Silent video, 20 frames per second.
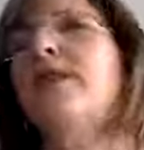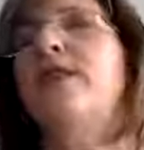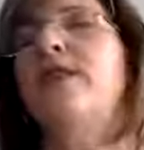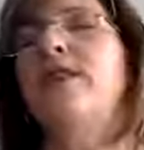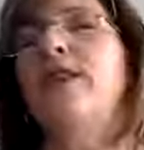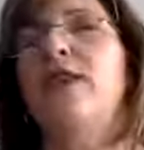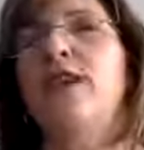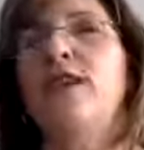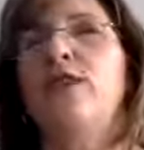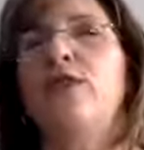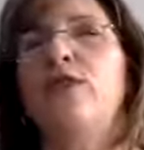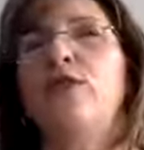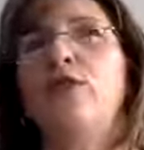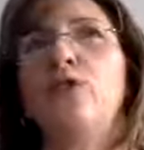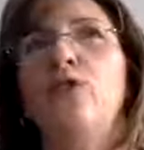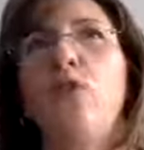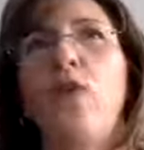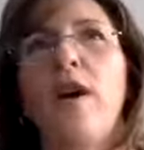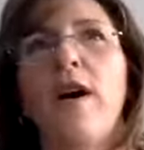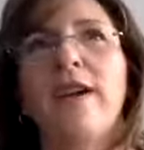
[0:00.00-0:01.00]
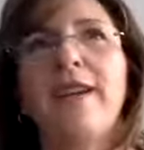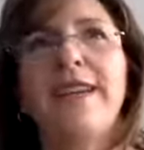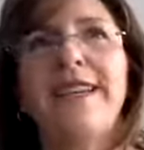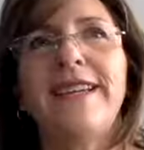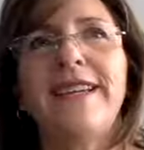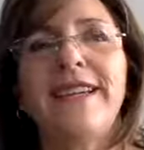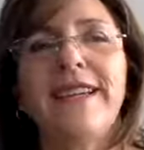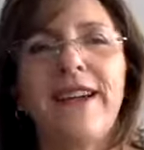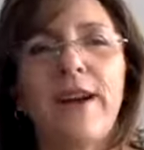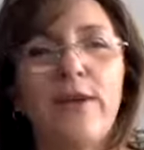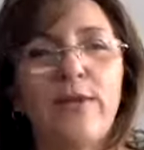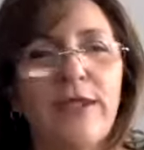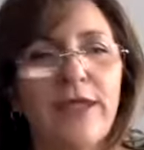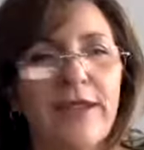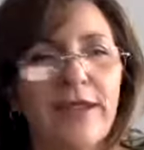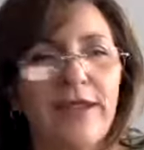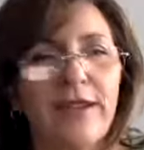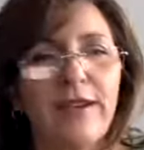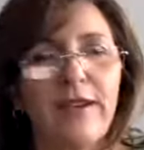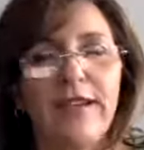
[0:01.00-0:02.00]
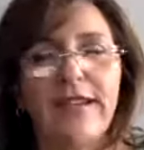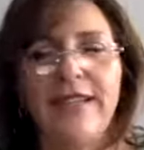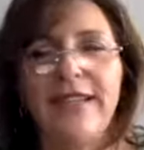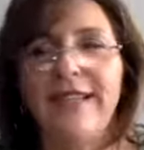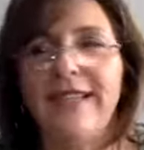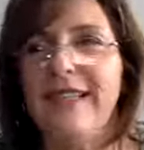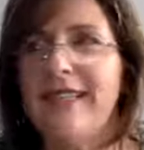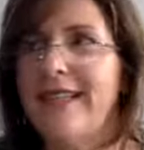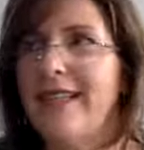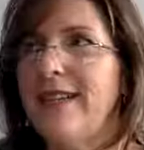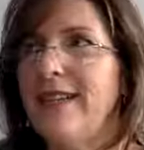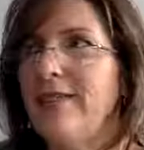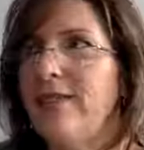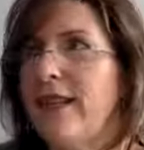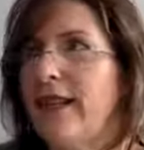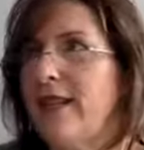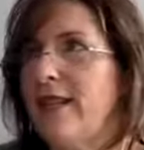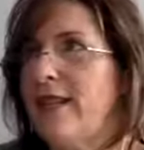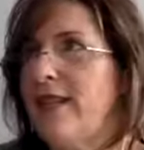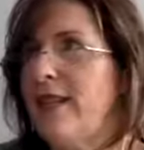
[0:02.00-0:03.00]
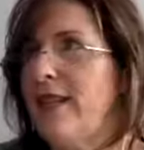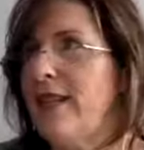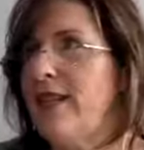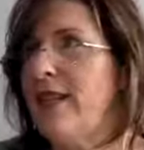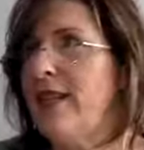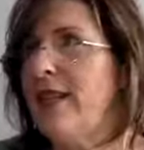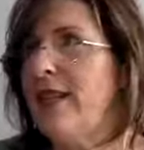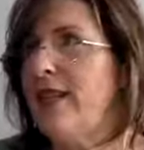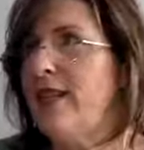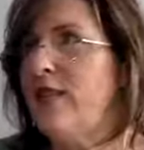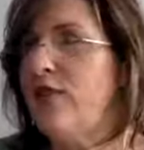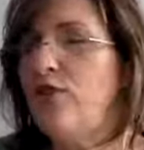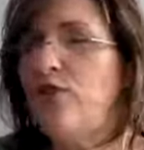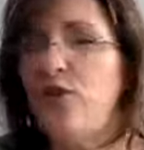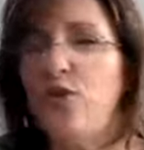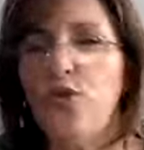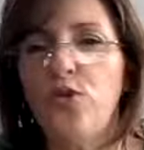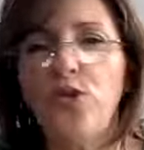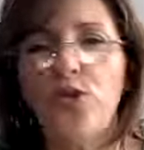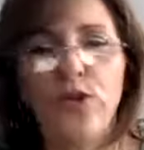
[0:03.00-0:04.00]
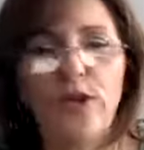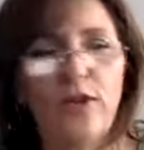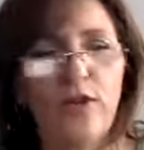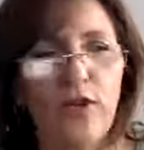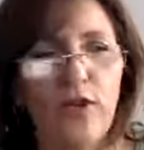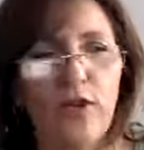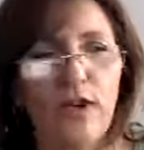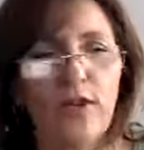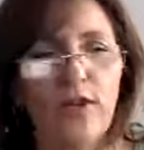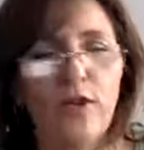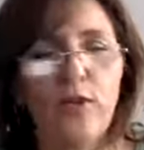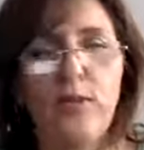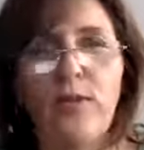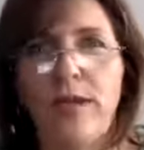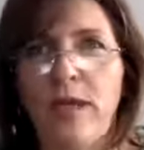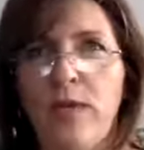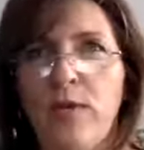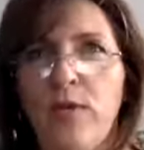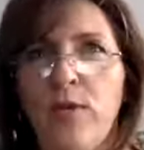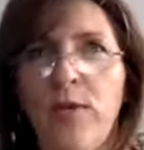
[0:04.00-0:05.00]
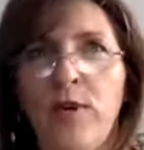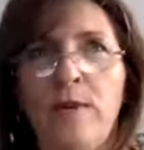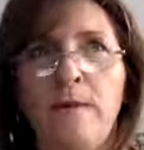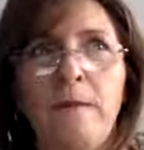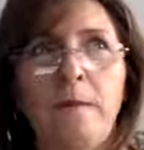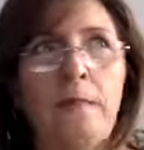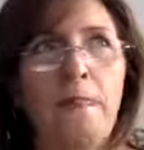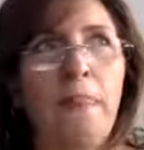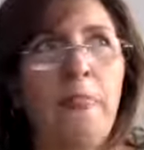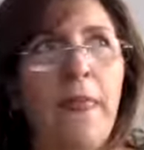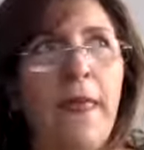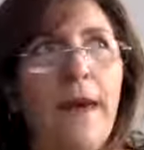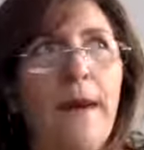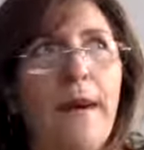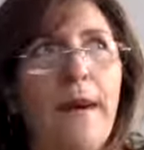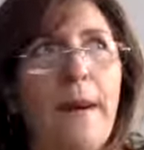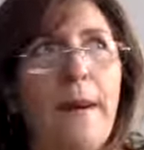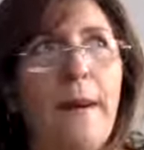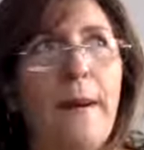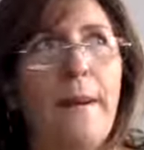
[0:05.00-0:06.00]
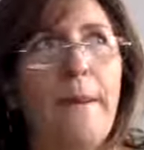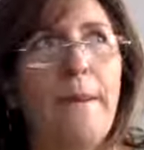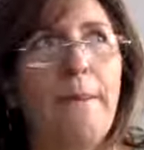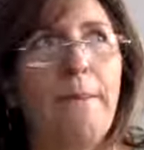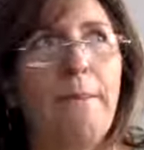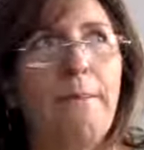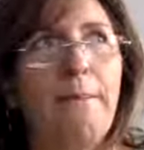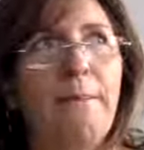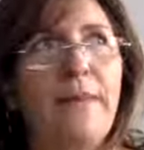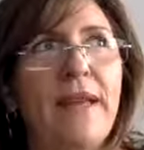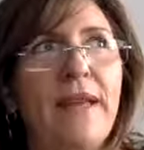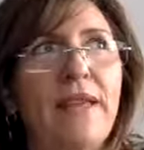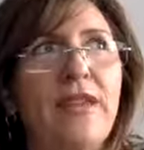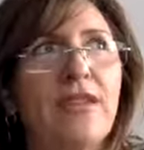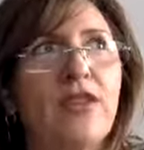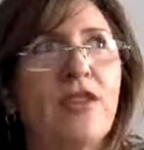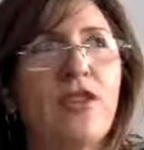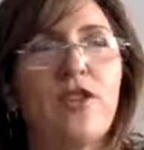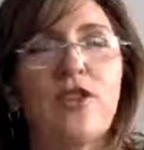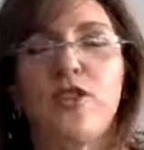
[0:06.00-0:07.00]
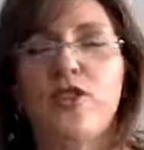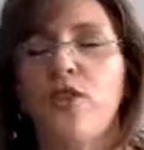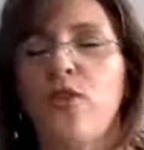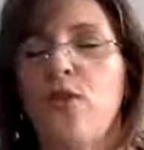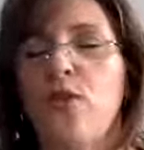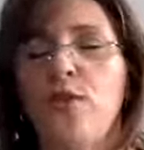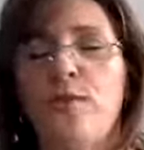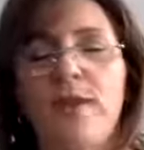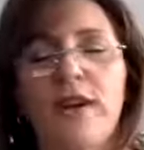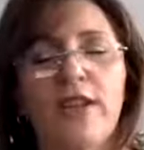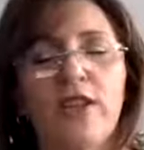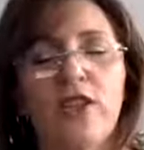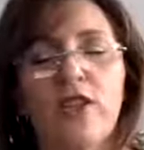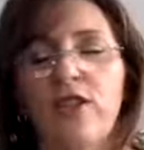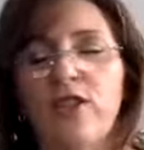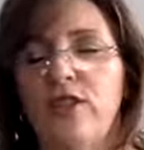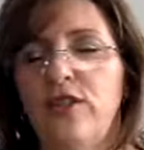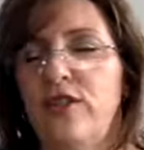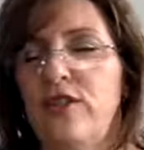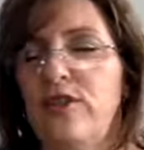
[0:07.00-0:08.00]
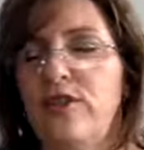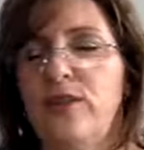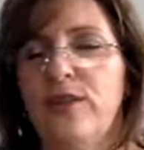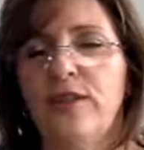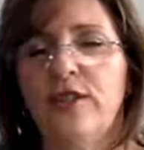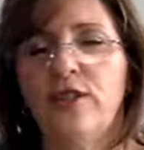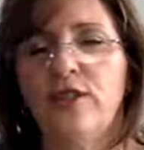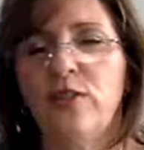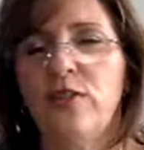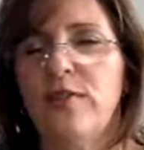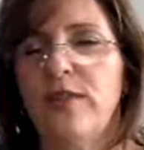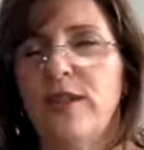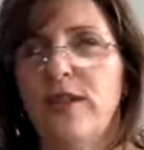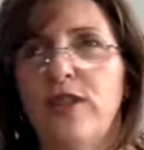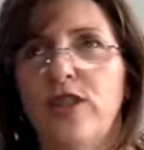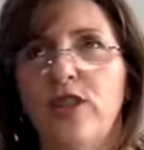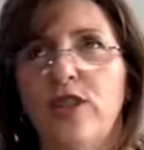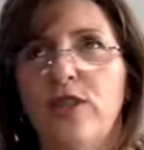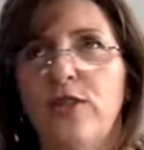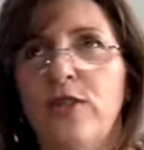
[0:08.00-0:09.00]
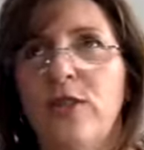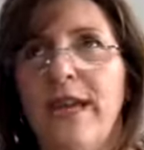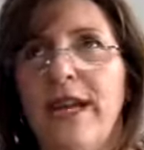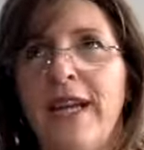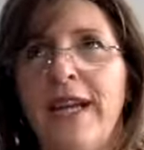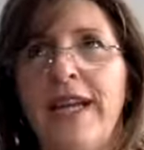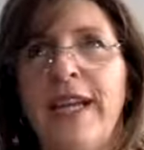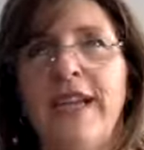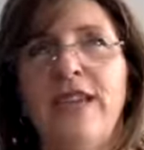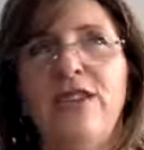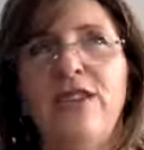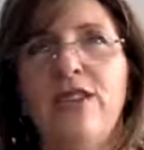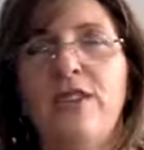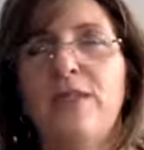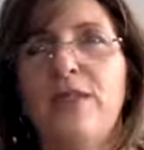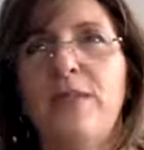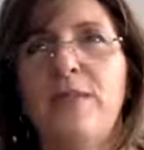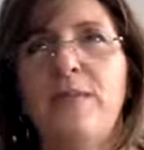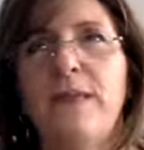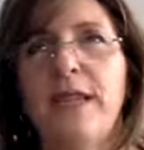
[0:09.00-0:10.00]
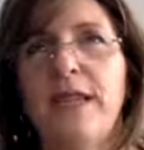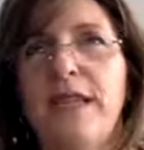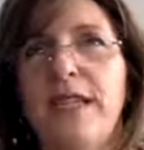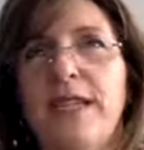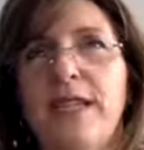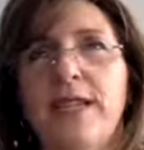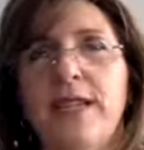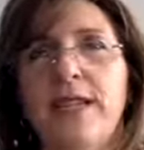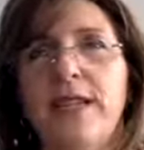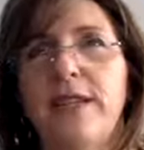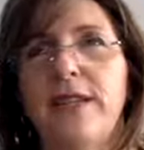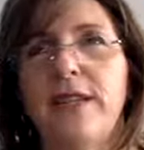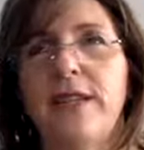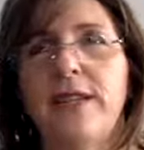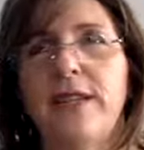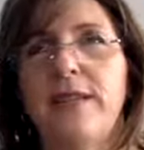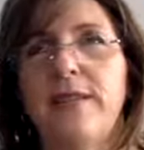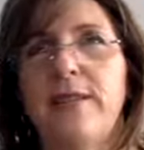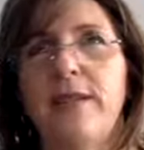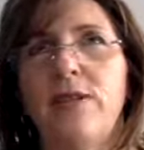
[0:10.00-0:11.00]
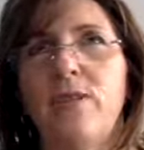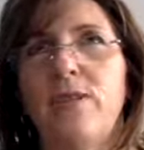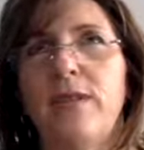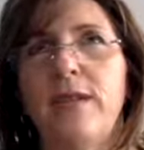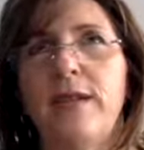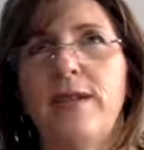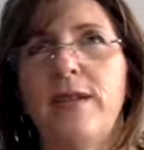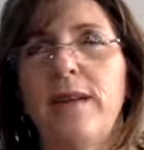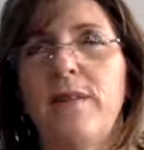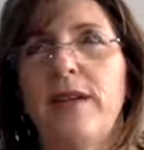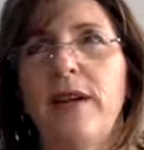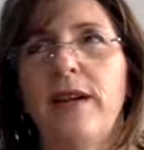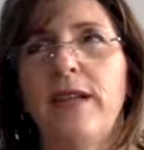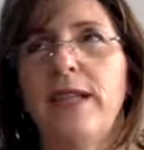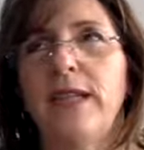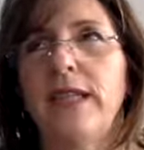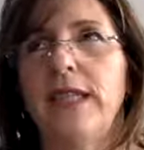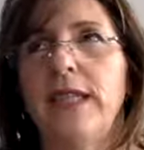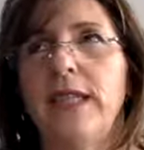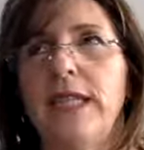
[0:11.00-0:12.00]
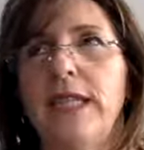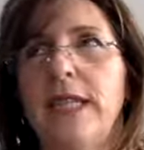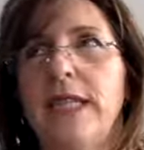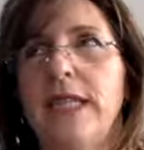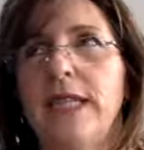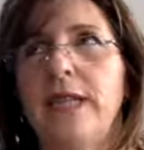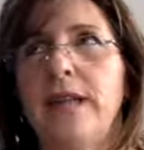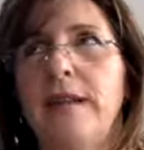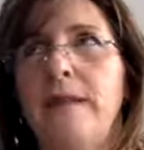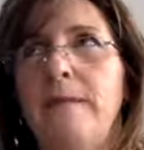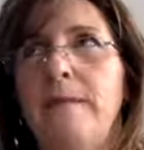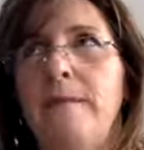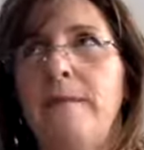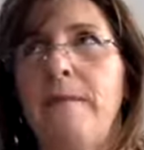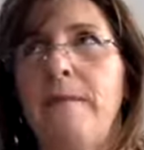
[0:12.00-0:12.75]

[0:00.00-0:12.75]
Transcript: and you'd want to get out there and live and and do good for other people. Um, there's so much to do. There's so much to do. And you know, the amazing thing that came to me in my mind lately is that